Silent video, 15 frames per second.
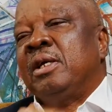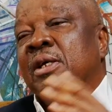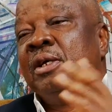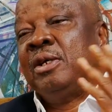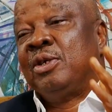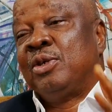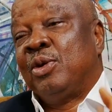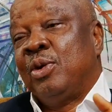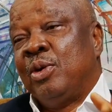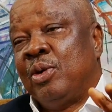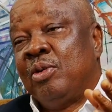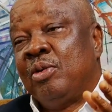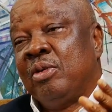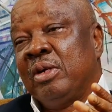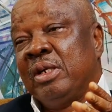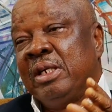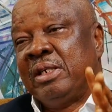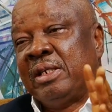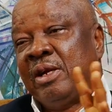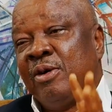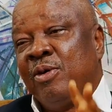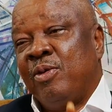So
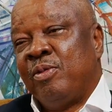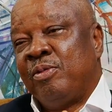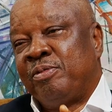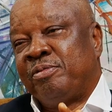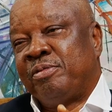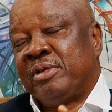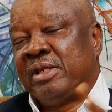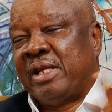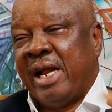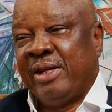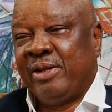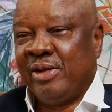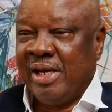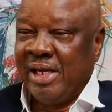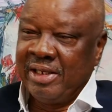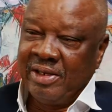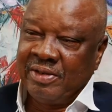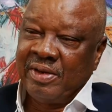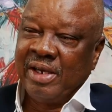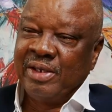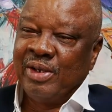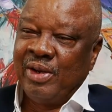instead of trying to get
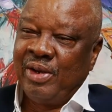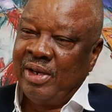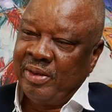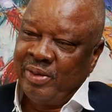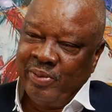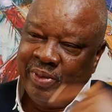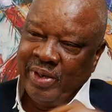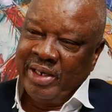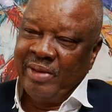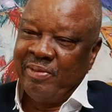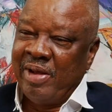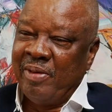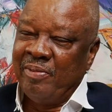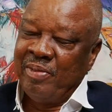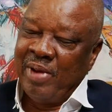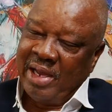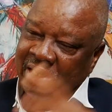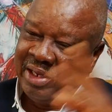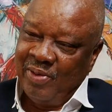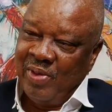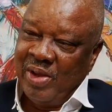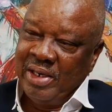extradition order to bring the man back, he
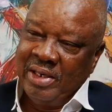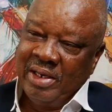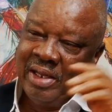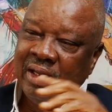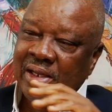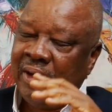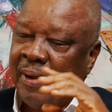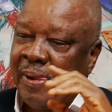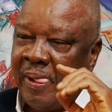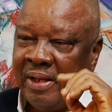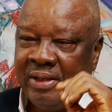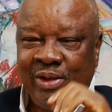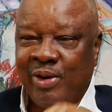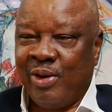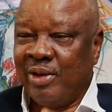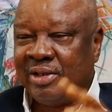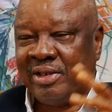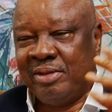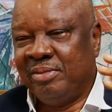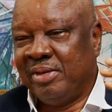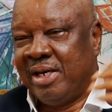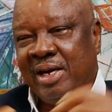went there, drugged
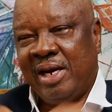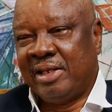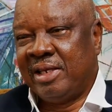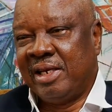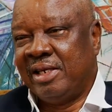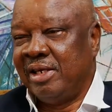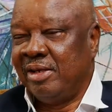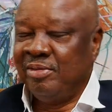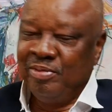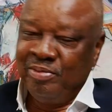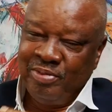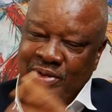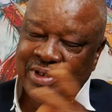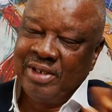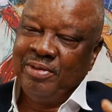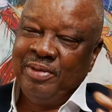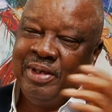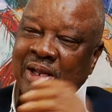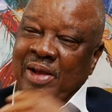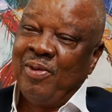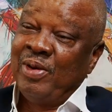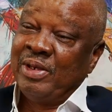him, created him, put him in
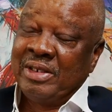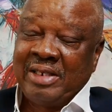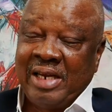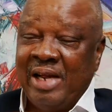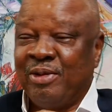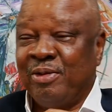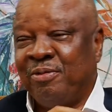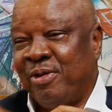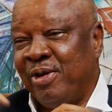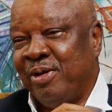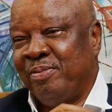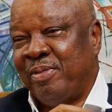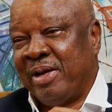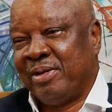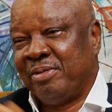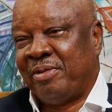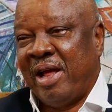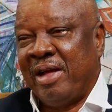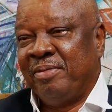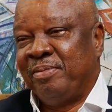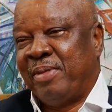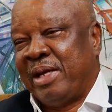there, was trying to fly
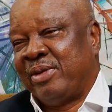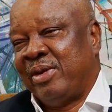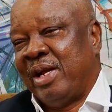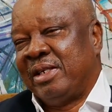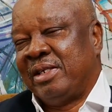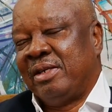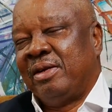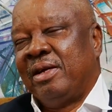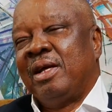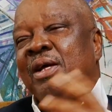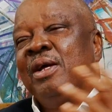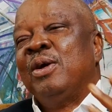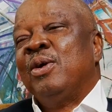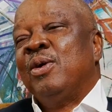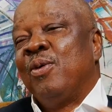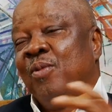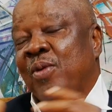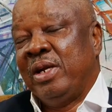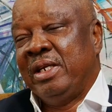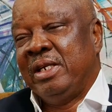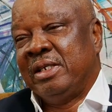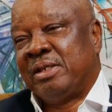him back to Nigeria.
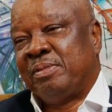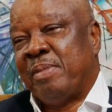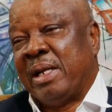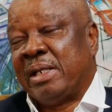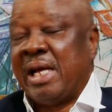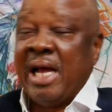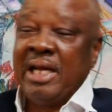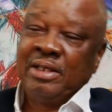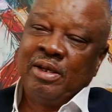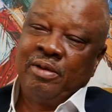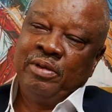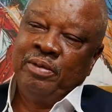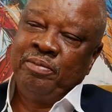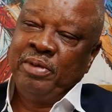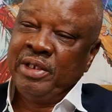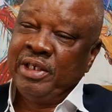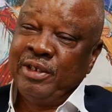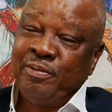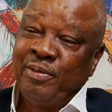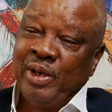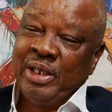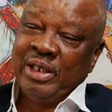When the smart eyes of the British
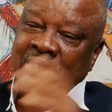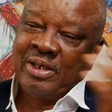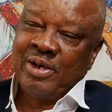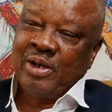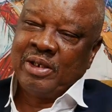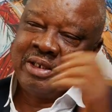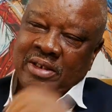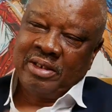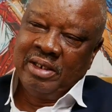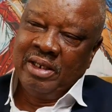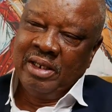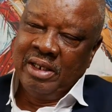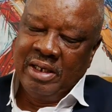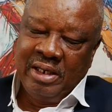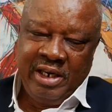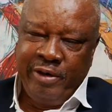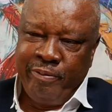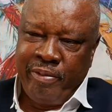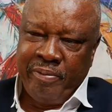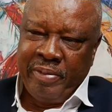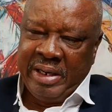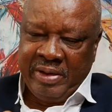police caught the
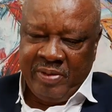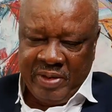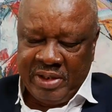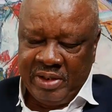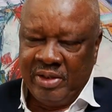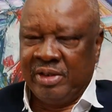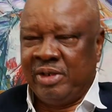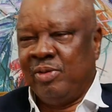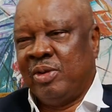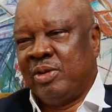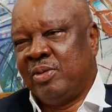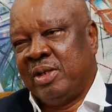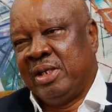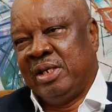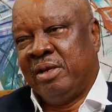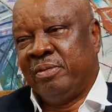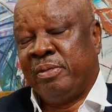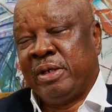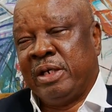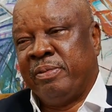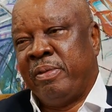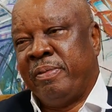diplomat, they wanted to see what was in the
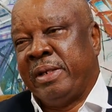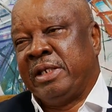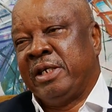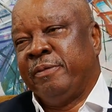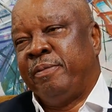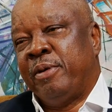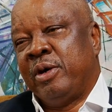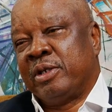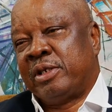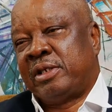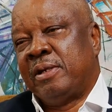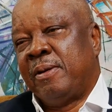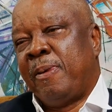diplomatic box.